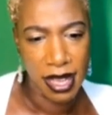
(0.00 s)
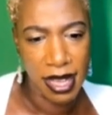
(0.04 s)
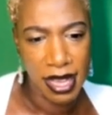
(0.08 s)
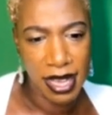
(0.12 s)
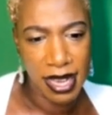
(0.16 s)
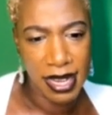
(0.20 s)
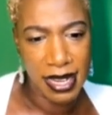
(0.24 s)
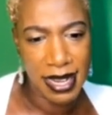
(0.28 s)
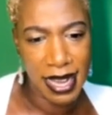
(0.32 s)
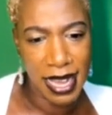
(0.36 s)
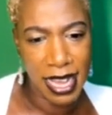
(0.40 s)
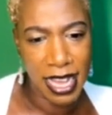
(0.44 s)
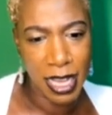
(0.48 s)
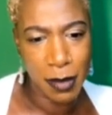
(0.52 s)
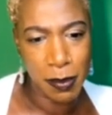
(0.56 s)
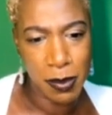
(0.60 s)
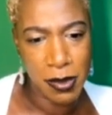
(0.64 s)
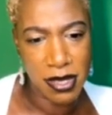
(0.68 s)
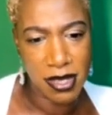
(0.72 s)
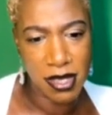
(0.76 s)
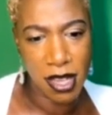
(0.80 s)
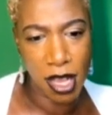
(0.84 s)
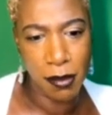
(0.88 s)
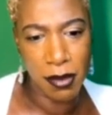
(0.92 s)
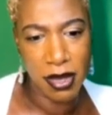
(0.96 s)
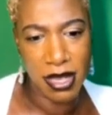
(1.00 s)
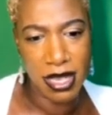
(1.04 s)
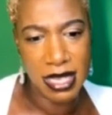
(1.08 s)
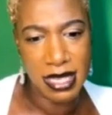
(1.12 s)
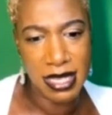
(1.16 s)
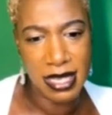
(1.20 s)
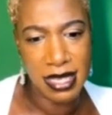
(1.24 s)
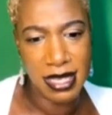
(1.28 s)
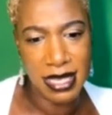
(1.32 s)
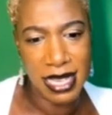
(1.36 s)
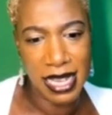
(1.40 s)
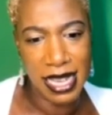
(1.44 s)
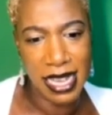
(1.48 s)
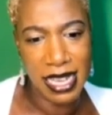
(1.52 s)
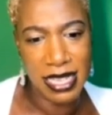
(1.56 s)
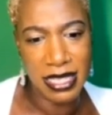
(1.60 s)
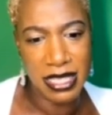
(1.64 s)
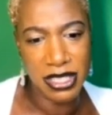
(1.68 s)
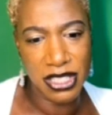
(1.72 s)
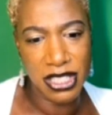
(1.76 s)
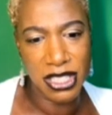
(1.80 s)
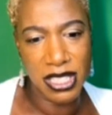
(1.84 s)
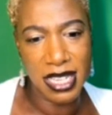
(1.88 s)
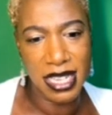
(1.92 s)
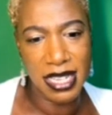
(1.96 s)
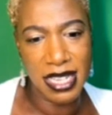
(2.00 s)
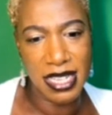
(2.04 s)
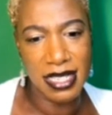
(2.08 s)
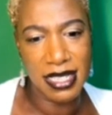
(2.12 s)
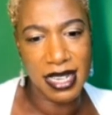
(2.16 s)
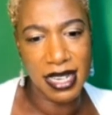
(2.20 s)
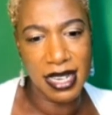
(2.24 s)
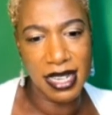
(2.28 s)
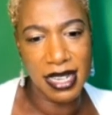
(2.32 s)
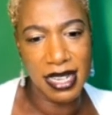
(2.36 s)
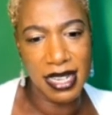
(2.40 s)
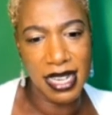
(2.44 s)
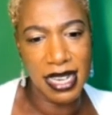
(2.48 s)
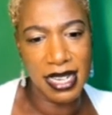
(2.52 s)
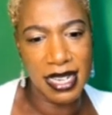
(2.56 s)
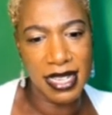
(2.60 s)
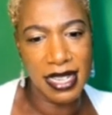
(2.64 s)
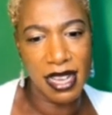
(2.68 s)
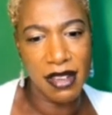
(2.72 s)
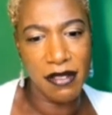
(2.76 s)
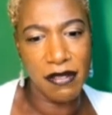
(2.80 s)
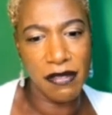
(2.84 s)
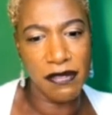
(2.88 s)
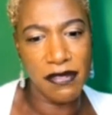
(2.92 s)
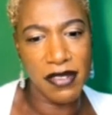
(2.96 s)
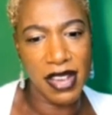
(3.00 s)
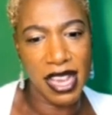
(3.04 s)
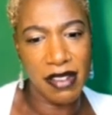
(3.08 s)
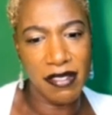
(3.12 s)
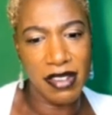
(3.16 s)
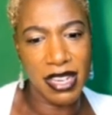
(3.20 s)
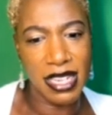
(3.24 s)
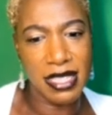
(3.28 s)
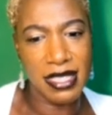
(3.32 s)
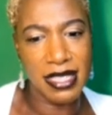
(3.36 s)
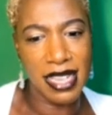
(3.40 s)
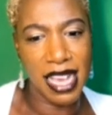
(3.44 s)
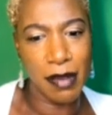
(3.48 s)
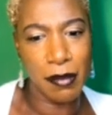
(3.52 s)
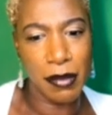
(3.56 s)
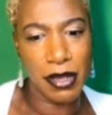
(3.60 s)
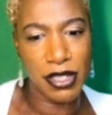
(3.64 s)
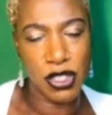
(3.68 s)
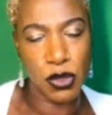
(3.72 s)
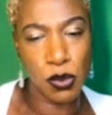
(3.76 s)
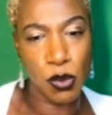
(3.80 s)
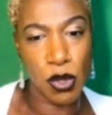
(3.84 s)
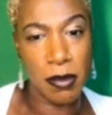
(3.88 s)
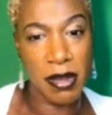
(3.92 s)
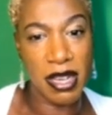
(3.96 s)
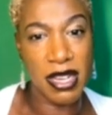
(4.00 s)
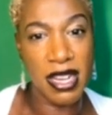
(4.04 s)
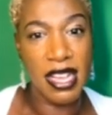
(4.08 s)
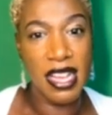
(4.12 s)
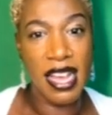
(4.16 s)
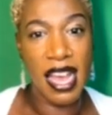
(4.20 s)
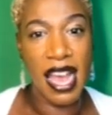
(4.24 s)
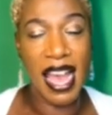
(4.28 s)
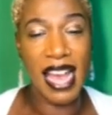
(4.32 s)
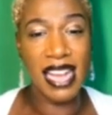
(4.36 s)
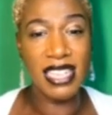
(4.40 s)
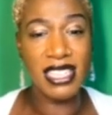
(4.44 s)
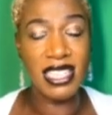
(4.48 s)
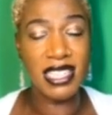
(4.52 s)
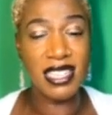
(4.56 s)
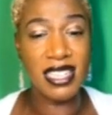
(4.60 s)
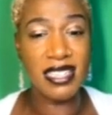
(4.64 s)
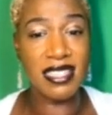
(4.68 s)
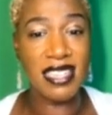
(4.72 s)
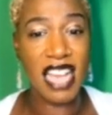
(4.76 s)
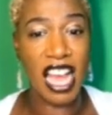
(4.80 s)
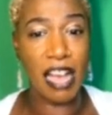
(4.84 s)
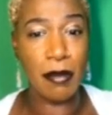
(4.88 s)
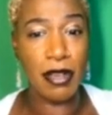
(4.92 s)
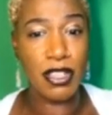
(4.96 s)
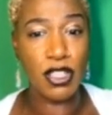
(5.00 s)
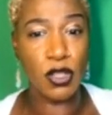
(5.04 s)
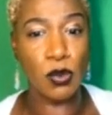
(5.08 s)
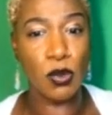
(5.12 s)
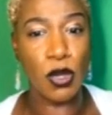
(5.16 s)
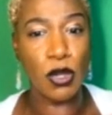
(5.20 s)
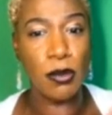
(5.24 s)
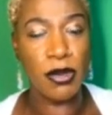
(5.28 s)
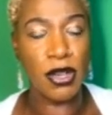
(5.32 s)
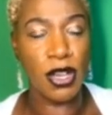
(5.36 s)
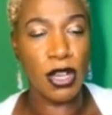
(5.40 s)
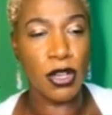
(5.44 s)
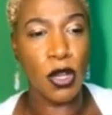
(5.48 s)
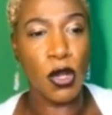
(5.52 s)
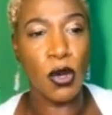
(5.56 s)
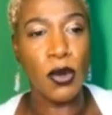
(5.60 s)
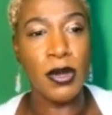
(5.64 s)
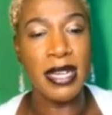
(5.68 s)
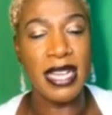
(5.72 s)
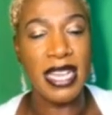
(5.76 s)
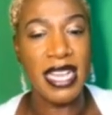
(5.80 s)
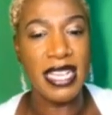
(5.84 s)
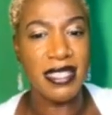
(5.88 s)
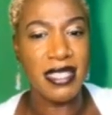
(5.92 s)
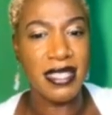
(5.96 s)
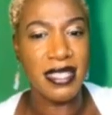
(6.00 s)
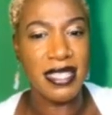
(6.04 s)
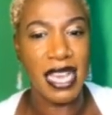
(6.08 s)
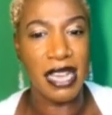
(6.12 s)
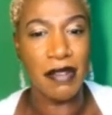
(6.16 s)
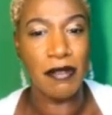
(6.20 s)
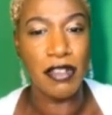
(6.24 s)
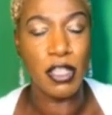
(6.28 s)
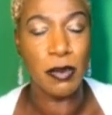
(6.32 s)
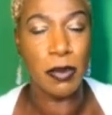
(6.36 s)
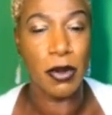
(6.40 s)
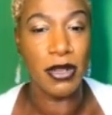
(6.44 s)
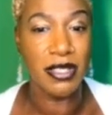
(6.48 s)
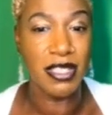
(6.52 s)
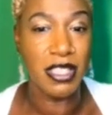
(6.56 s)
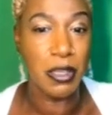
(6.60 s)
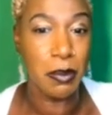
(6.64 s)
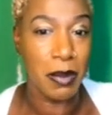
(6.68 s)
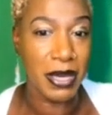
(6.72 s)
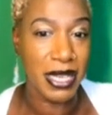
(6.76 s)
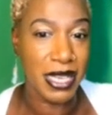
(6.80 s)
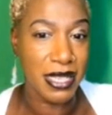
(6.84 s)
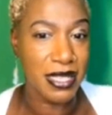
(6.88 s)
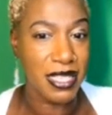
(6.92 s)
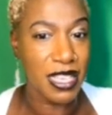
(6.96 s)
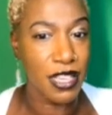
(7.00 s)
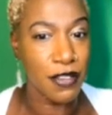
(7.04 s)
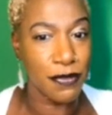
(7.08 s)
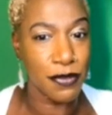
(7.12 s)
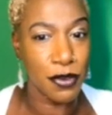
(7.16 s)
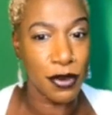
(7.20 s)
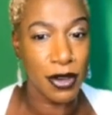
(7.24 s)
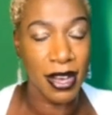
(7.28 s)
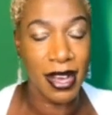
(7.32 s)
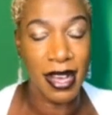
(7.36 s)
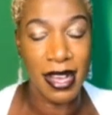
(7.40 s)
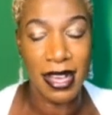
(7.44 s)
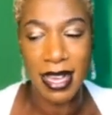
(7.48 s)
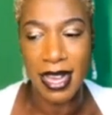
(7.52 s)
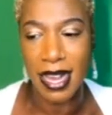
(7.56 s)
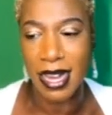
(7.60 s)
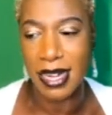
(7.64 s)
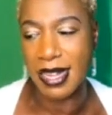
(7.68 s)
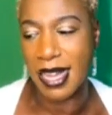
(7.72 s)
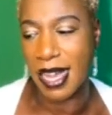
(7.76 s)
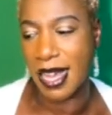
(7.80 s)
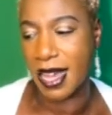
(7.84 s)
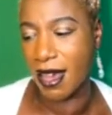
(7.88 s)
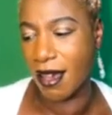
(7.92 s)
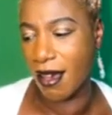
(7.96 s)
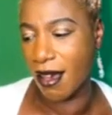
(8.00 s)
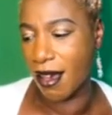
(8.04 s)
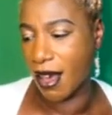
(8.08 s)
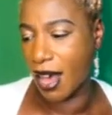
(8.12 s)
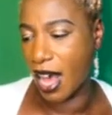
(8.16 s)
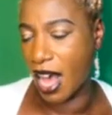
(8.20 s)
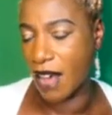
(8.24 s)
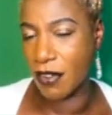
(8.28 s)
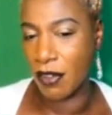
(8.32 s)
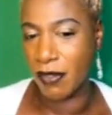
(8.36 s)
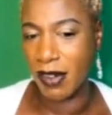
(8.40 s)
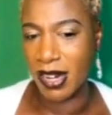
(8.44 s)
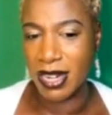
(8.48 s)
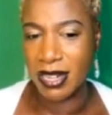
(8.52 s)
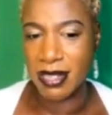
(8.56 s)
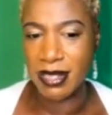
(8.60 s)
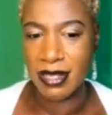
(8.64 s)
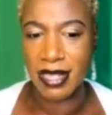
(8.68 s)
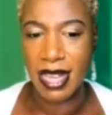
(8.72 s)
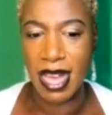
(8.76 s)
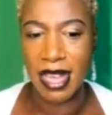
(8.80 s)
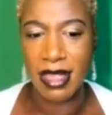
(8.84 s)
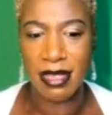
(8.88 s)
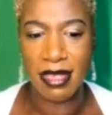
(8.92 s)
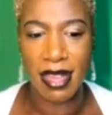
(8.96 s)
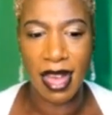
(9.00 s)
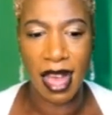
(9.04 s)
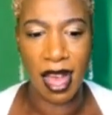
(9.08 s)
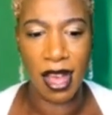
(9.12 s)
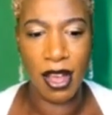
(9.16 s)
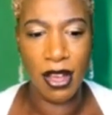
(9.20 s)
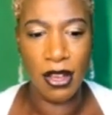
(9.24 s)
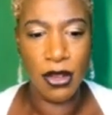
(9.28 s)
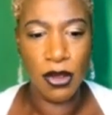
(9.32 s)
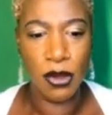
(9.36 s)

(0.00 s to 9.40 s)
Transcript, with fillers: Elabe Summers says she is clearly a very damaged woman. And she's a damaged woman who needs to take responsibility for her healing. I've already said that.